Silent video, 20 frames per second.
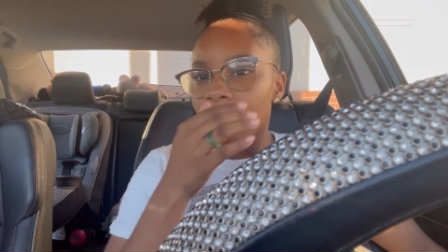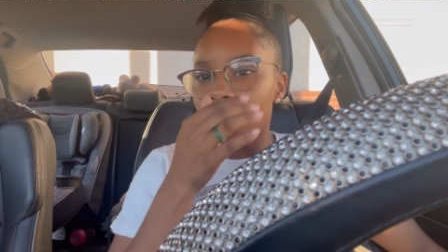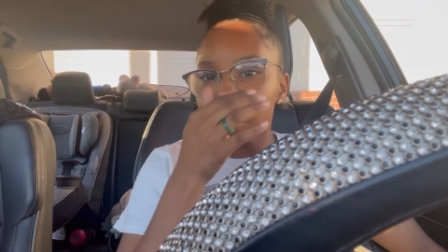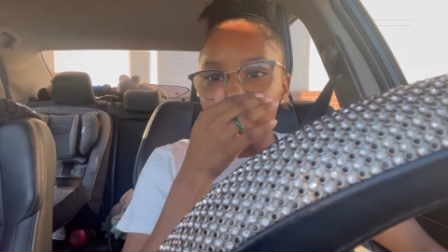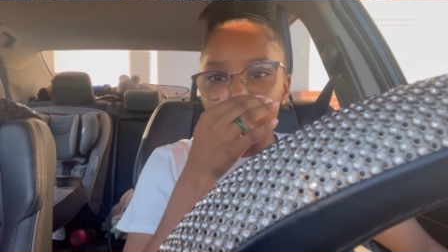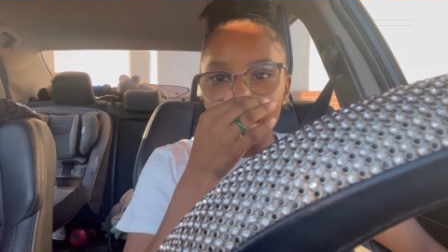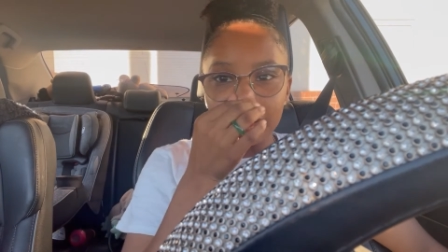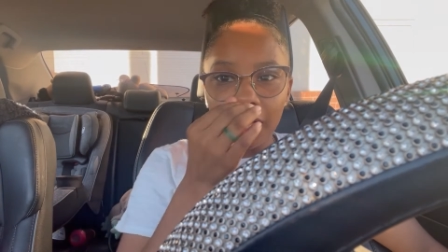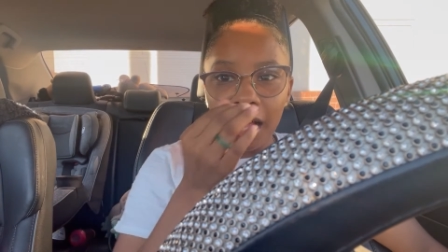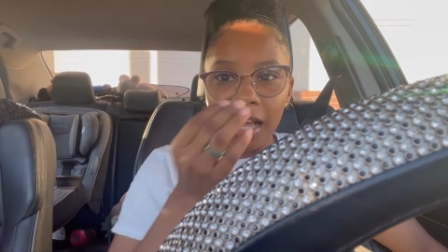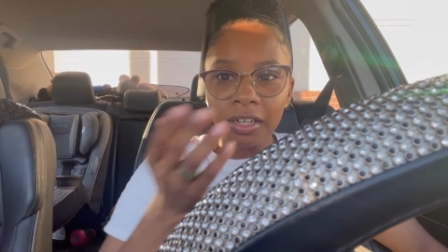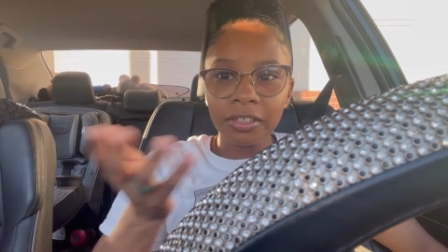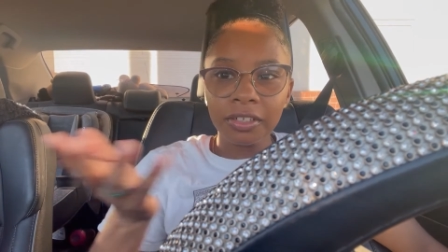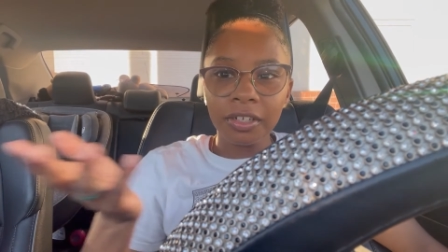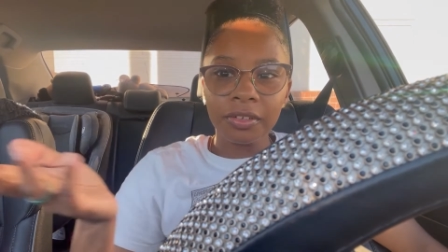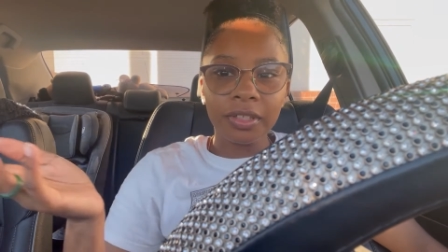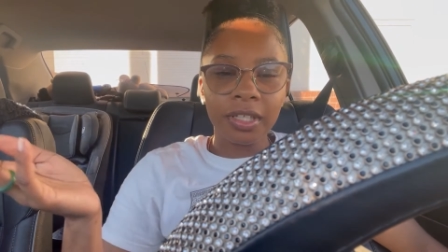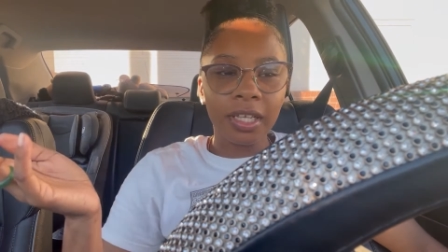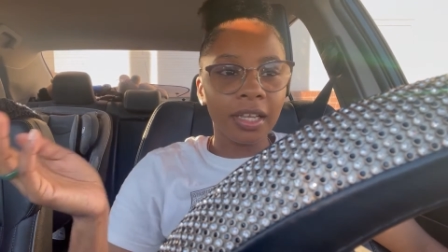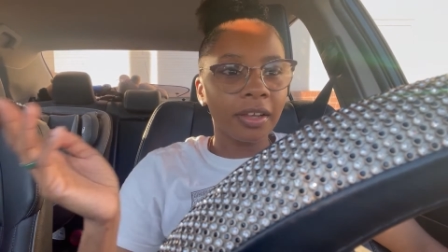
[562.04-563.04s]
Okay, so I don't
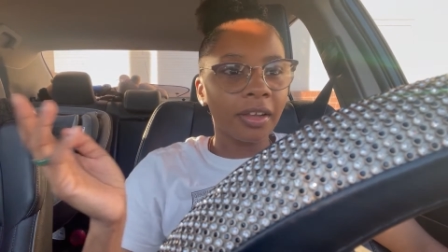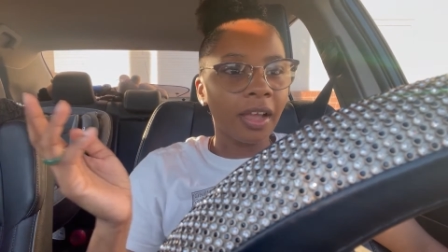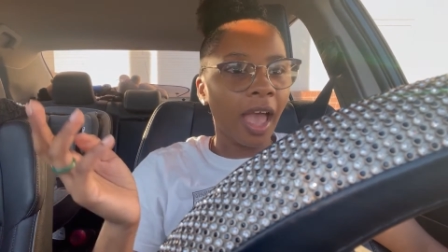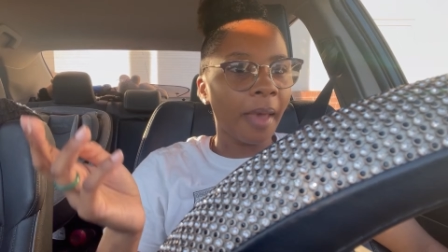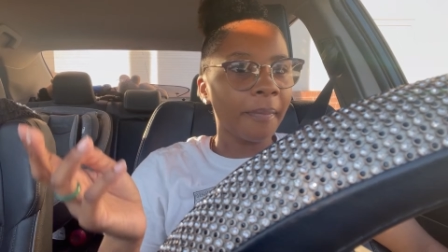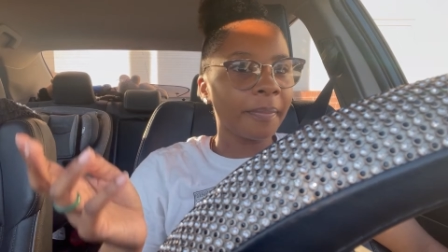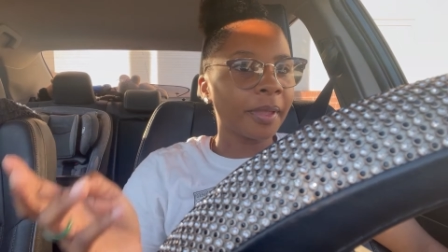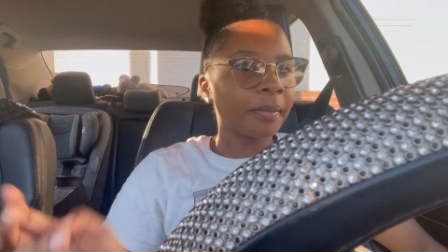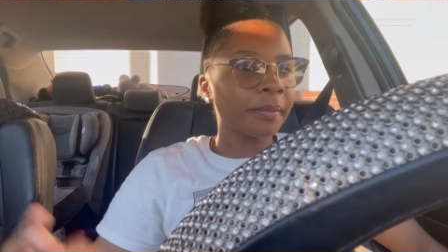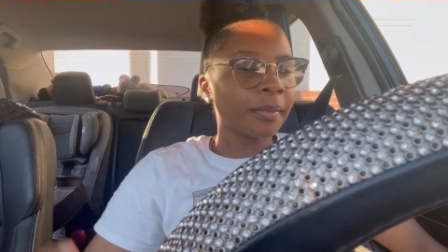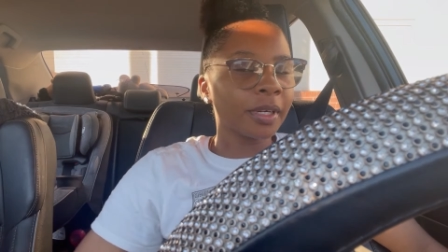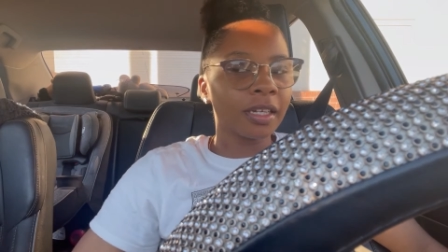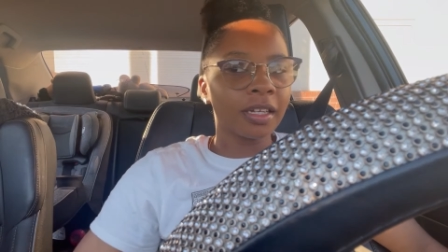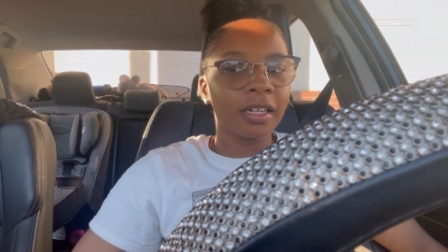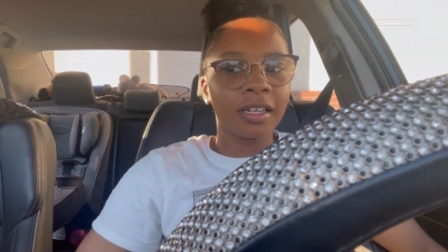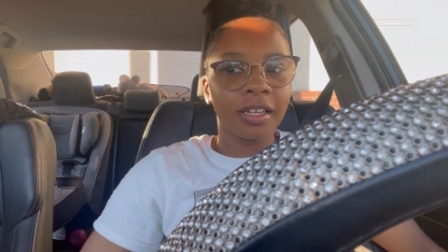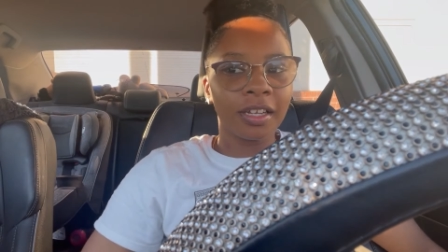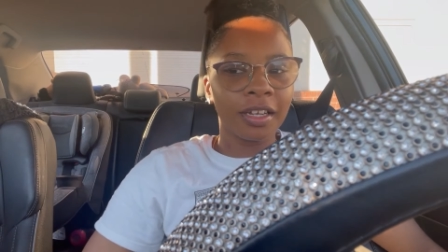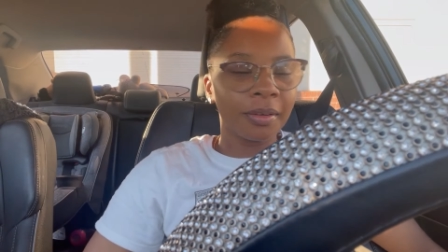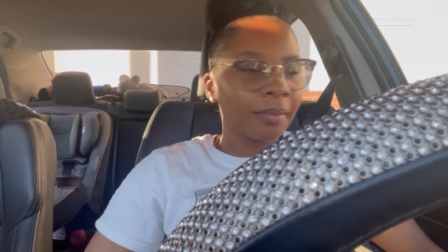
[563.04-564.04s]
know what the hell happened,
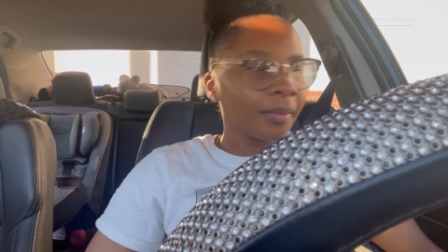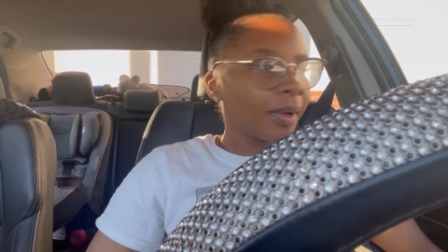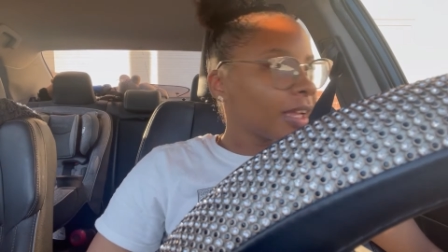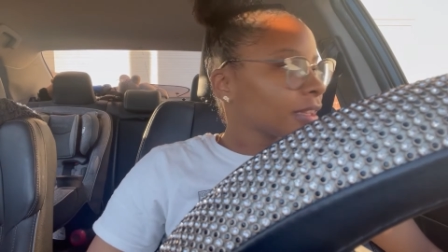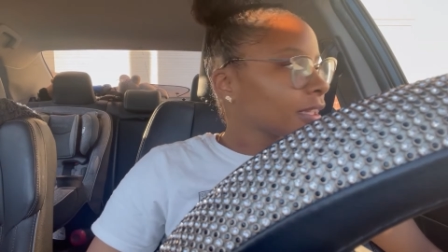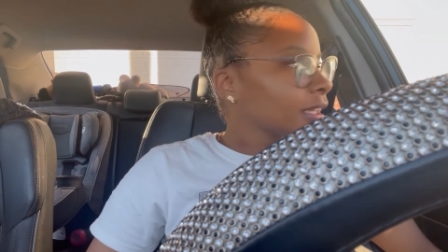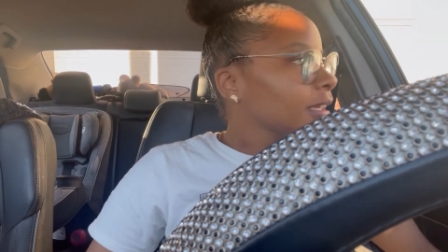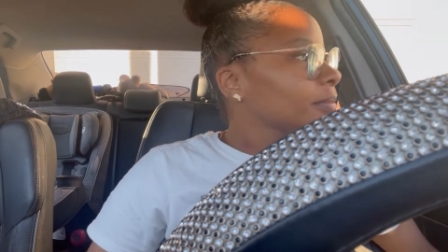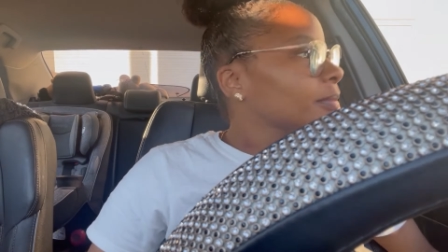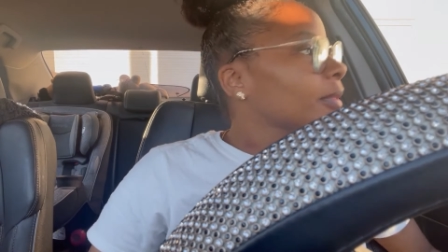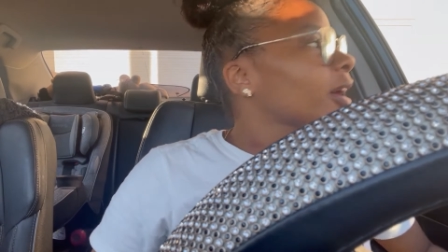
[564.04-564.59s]
but um, I think